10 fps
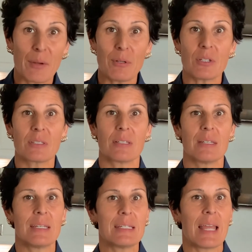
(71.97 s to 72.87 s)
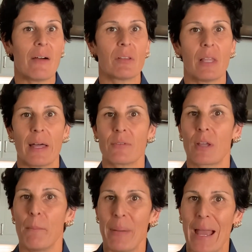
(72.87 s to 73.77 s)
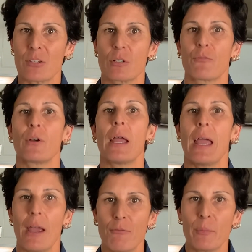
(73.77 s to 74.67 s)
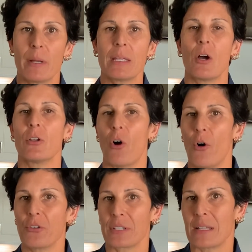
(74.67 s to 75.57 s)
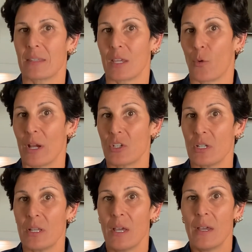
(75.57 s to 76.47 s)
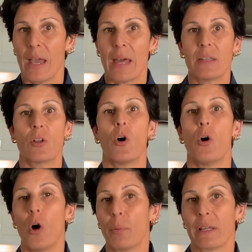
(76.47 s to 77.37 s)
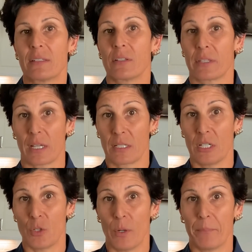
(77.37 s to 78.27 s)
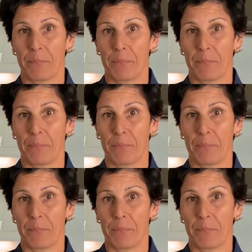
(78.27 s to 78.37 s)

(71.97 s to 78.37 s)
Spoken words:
we just need to have a lot of compassion for everybody on all sides of the equation and in all places on the continuum.